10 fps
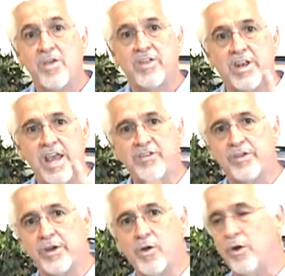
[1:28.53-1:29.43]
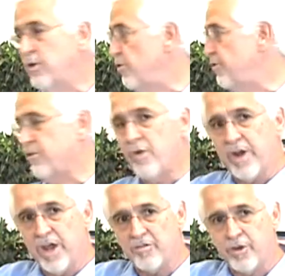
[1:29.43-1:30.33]
The next thing you're going to do, she's going
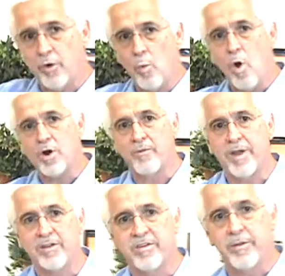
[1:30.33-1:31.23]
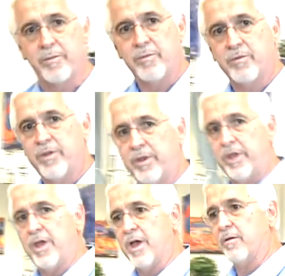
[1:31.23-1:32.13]
to ask you to walk around to
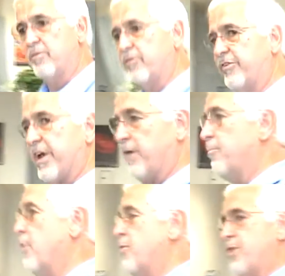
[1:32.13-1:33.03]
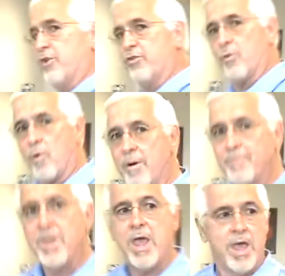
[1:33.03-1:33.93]
the second booth in the store,